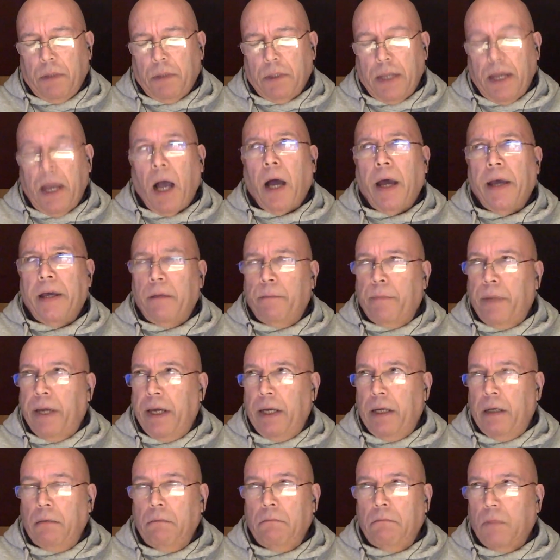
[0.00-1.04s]
to say Iron
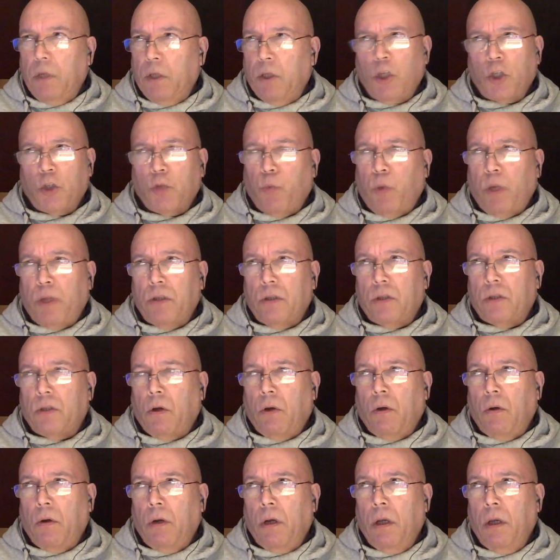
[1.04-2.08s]
Maiden, just one
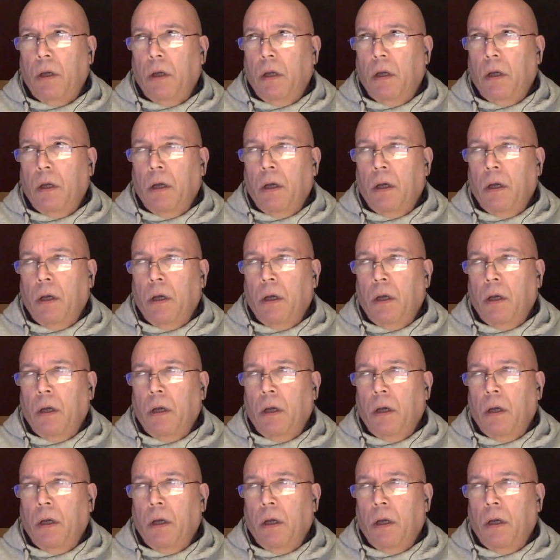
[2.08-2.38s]
song.